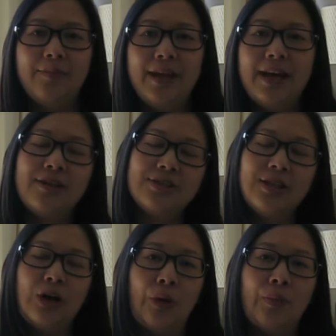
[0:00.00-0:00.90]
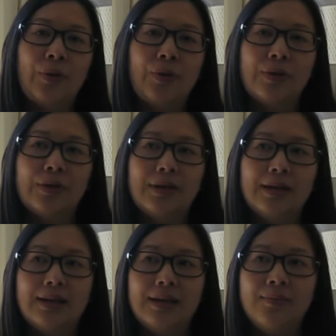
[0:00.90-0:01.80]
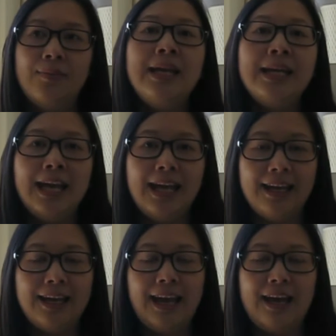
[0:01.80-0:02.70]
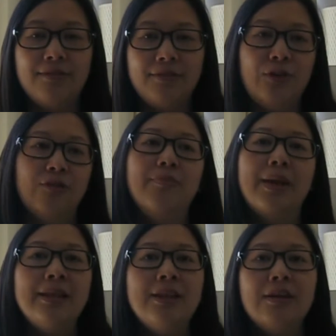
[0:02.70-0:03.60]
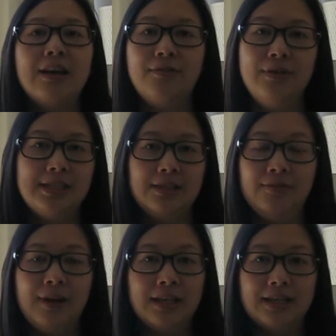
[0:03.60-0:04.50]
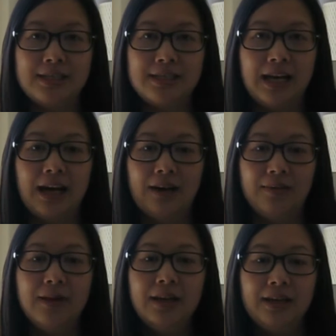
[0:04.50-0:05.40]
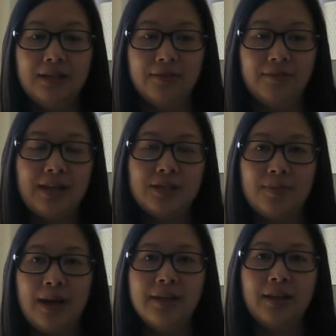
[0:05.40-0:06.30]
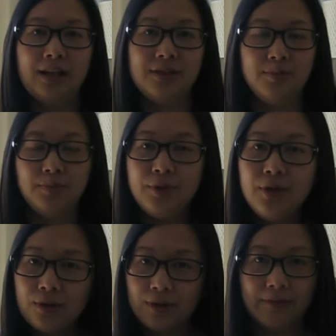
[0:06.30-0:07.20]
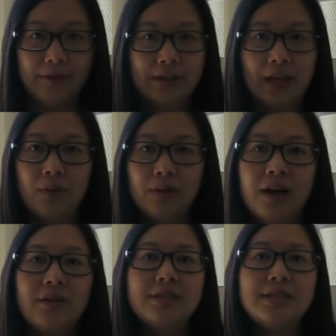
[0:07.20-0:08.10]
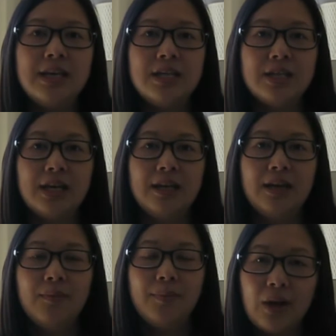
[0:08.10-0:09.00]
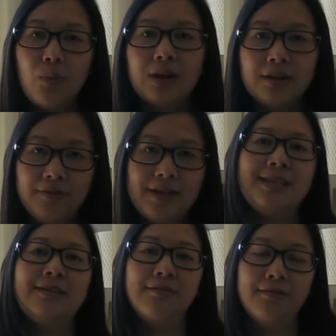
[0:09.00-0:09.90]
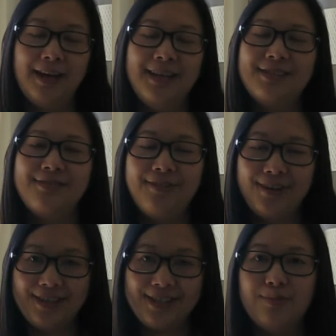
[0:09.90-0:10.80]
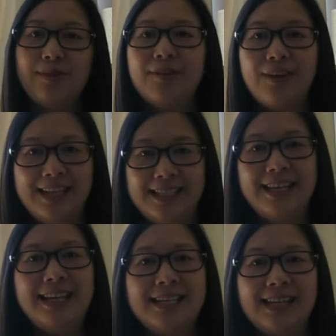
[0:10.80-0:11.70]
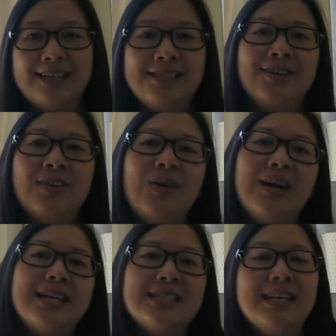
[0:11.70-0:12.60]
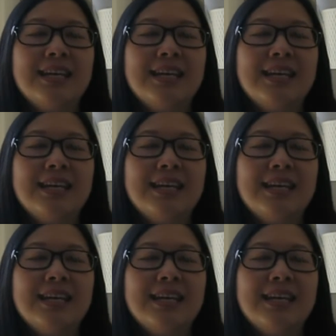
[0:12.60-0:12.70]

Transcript: it is a lot more meaning if you've been there. Like for instance, Venice, the Venice mandala is beautiful, and I would love to stitch it, but I want to visit Venice first before I stitch it, because otherwise,